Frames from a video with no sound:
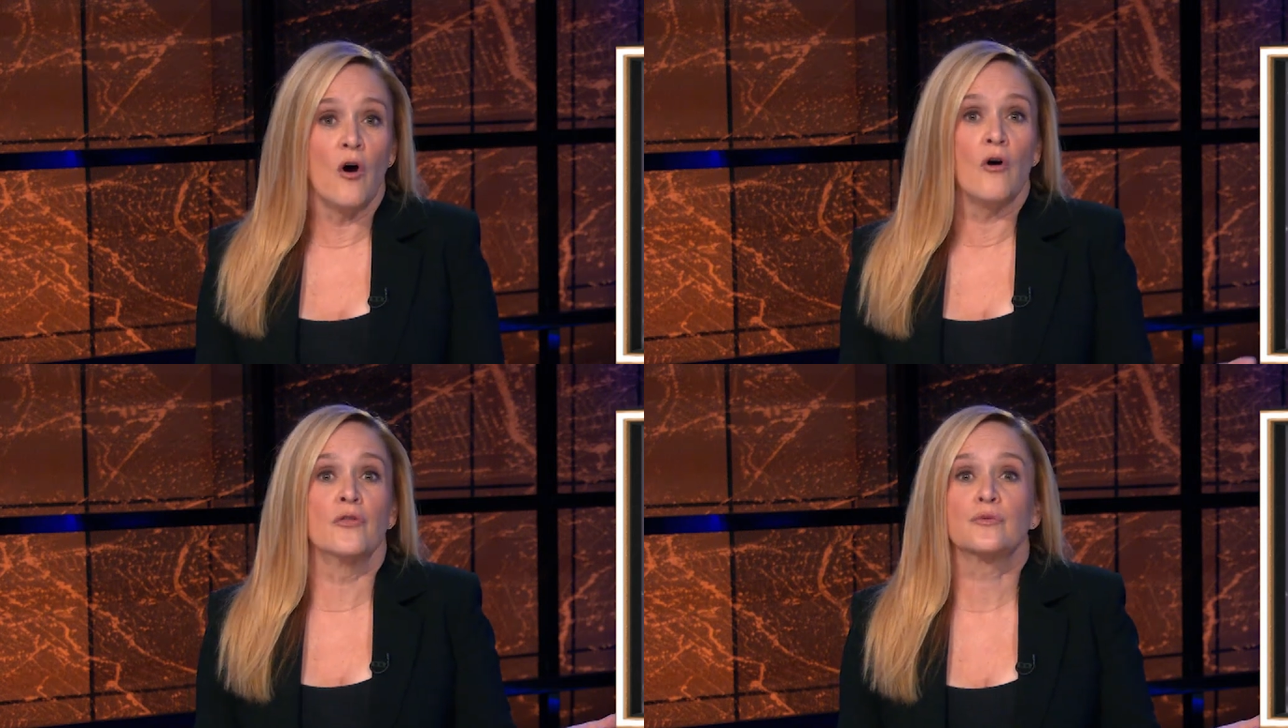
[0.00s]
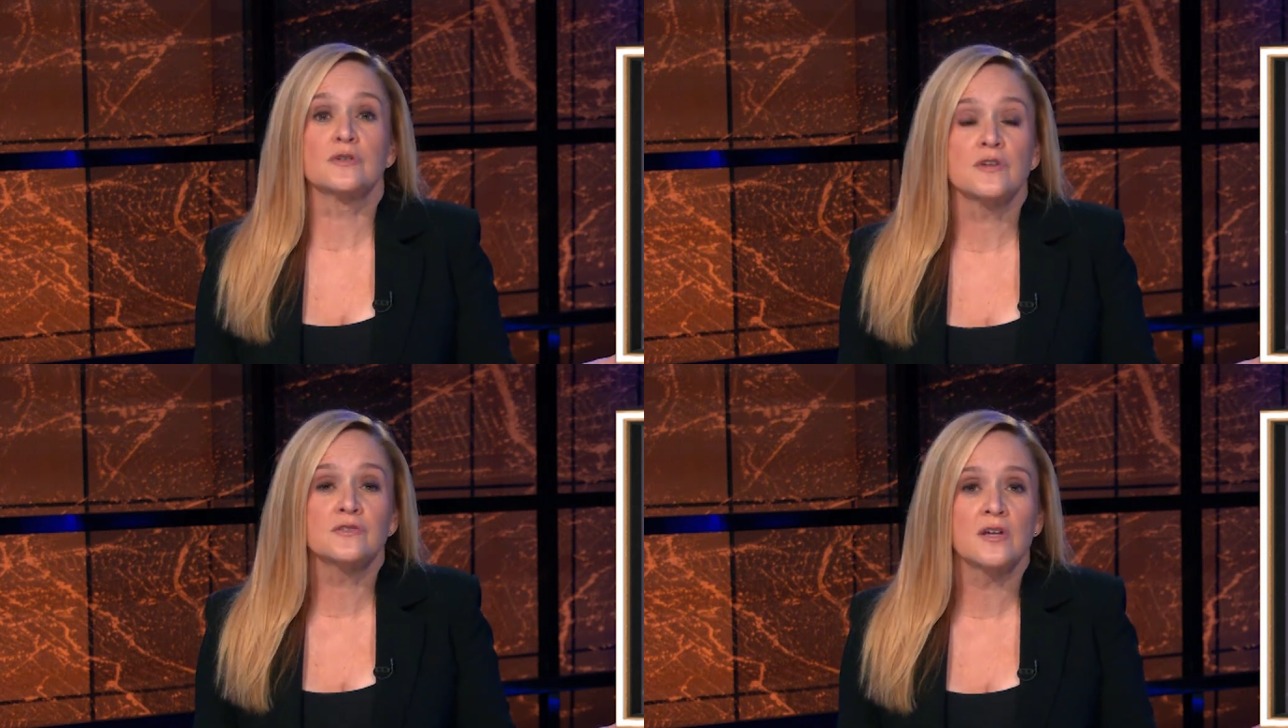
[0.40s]
all the
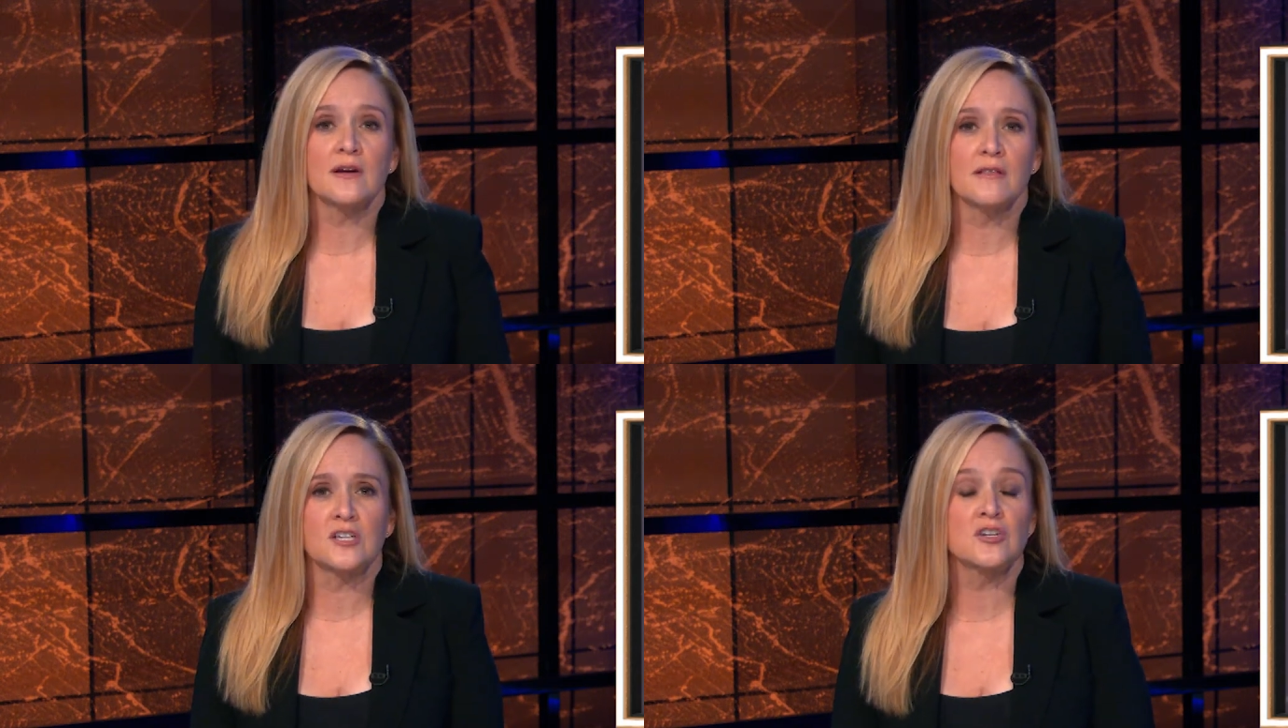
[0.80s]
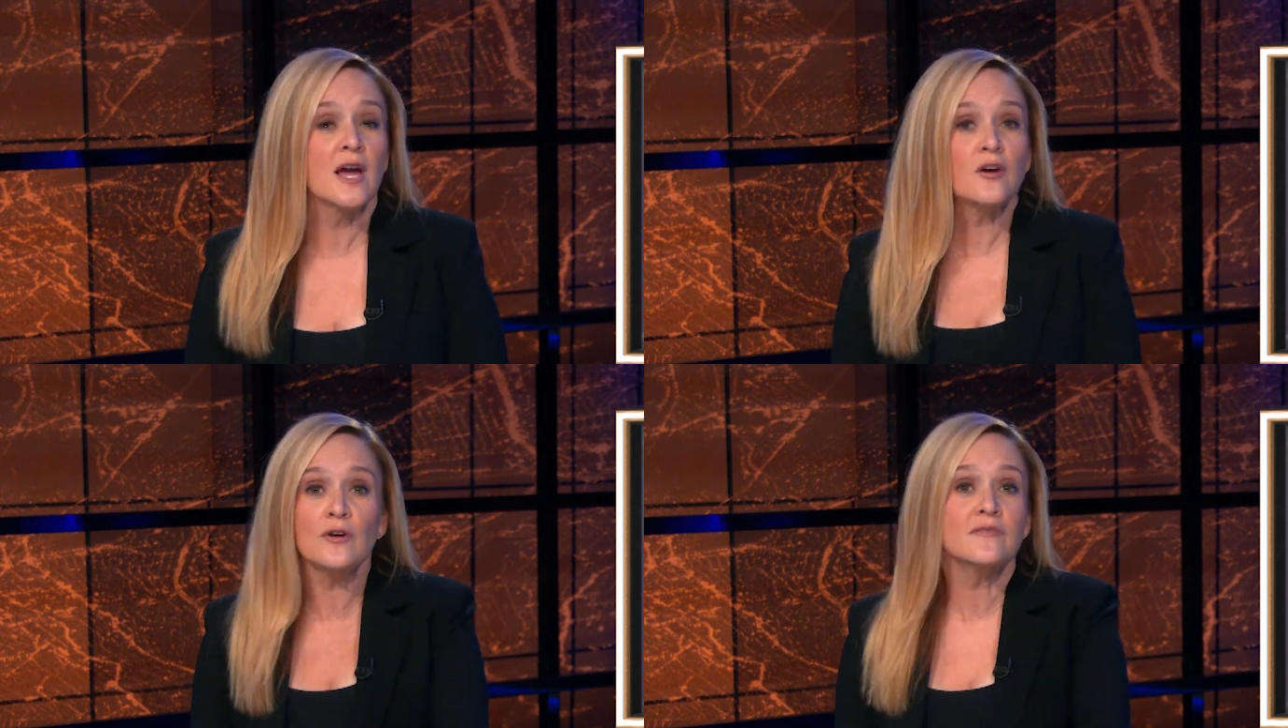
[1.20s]
results on election
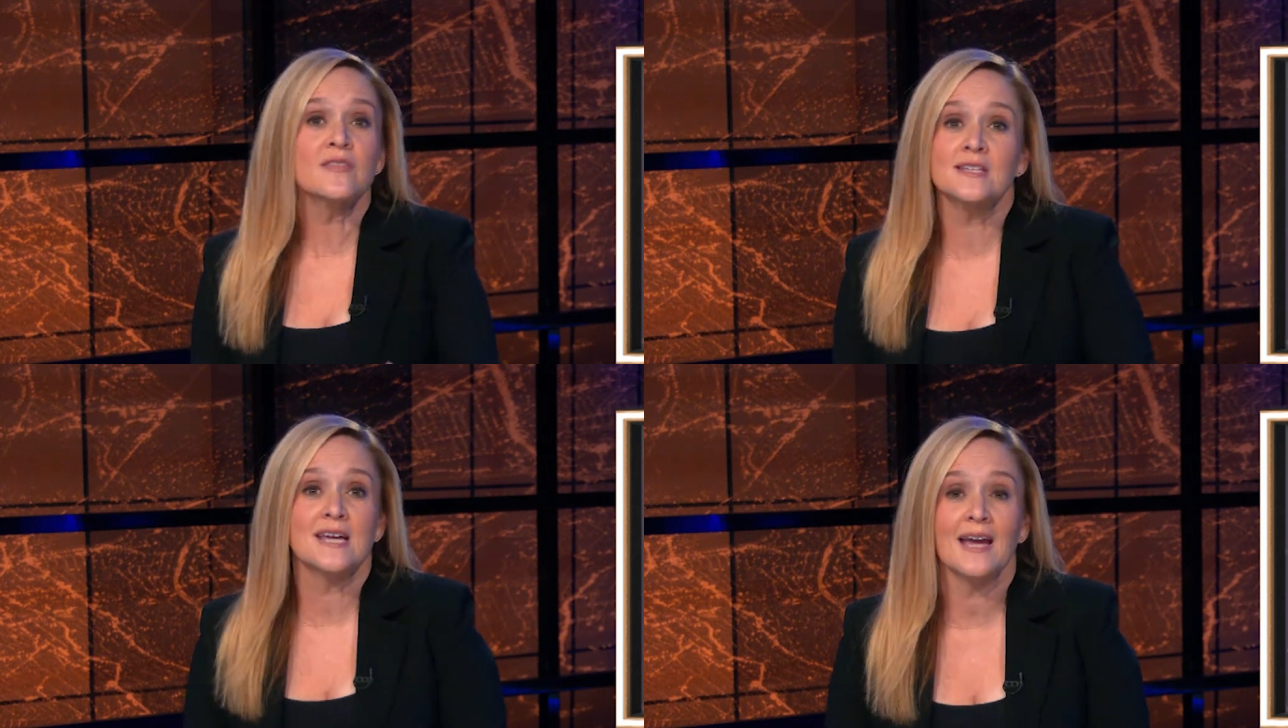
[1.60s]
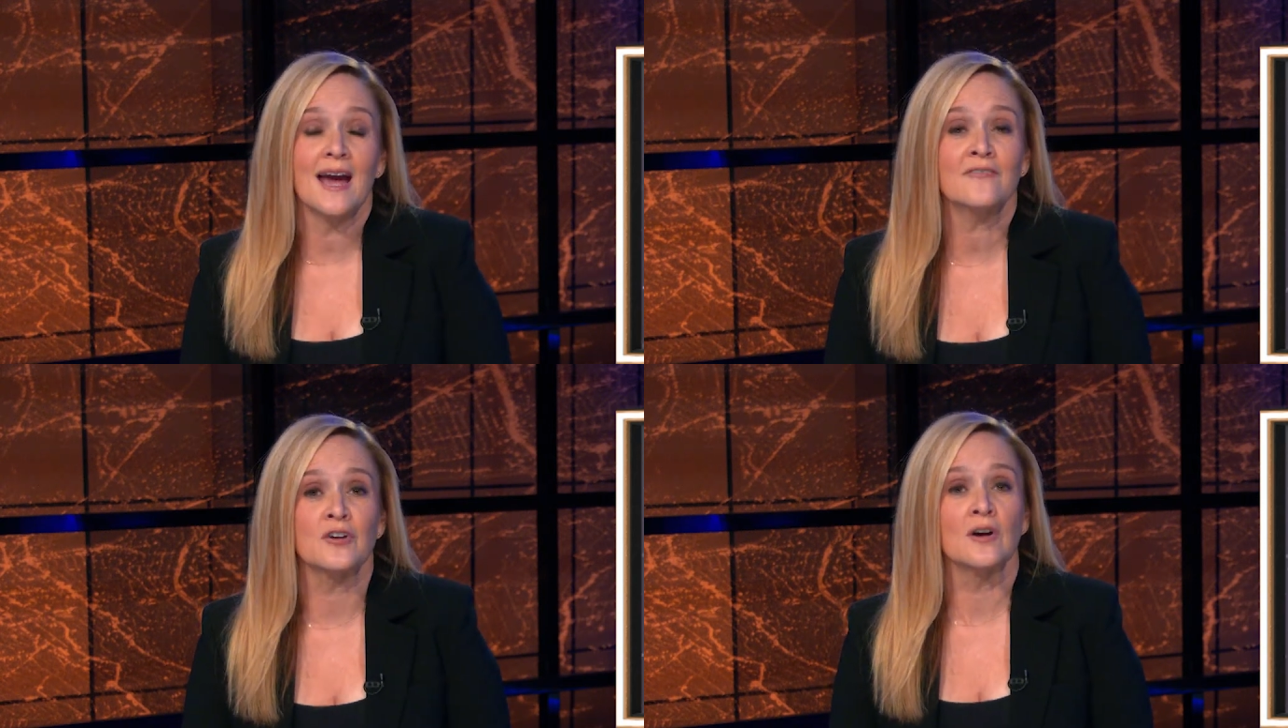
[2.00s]
night or even the day
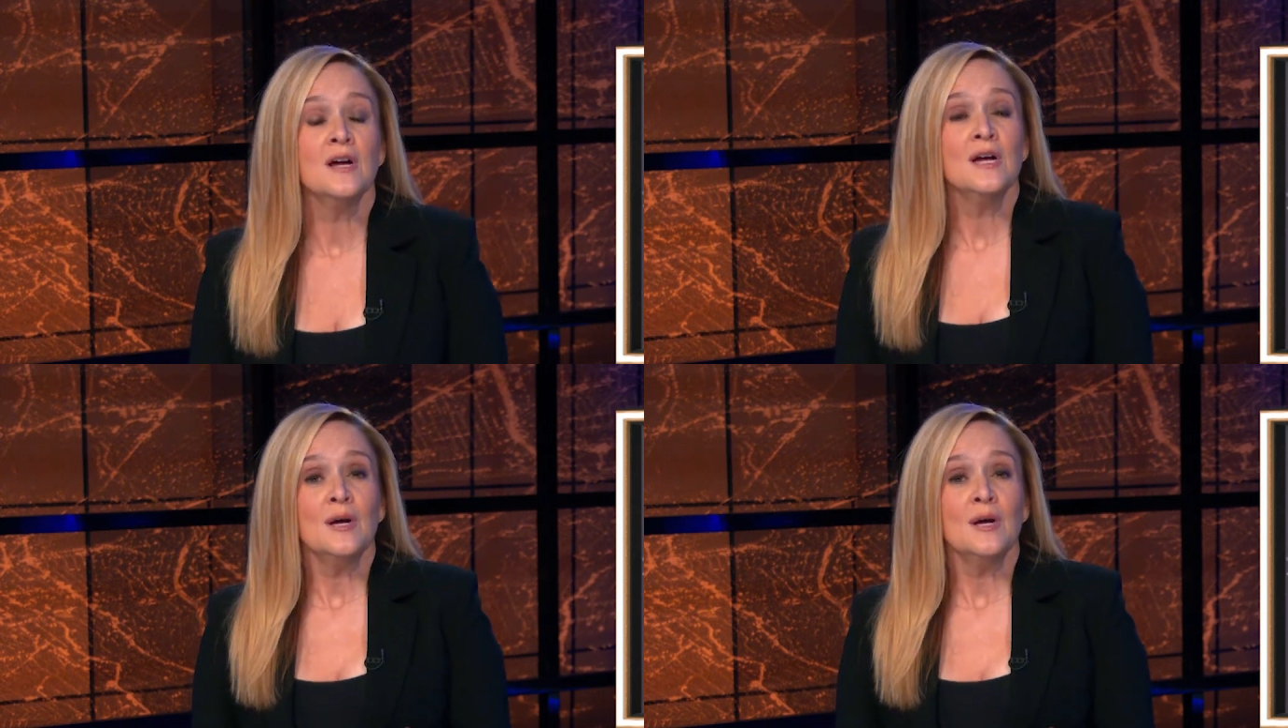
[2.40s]
after.